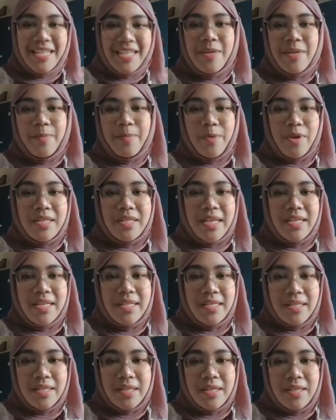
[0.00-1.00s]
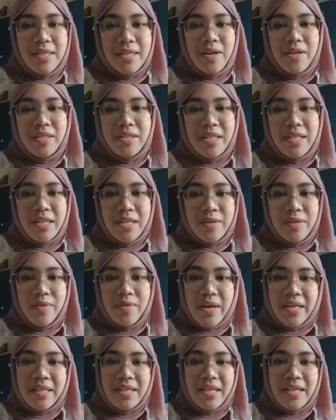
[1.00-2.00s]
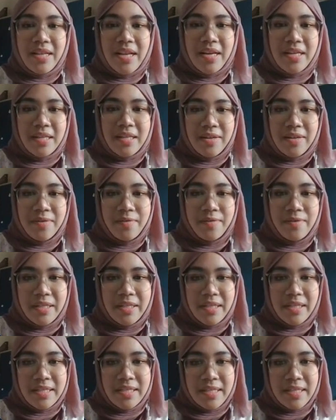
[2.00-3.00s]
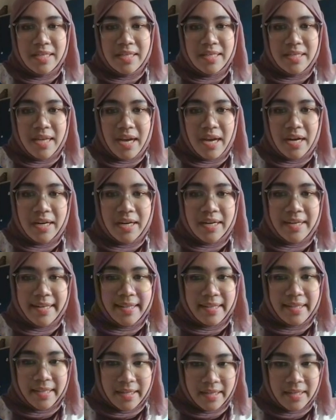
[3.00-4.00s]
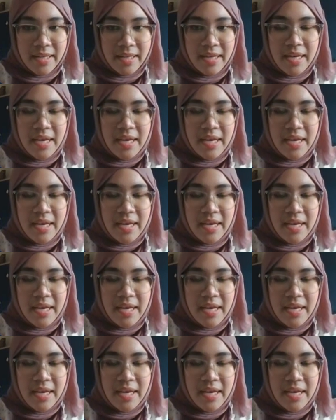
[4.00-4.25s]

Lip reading: The process continues until vertices are connected,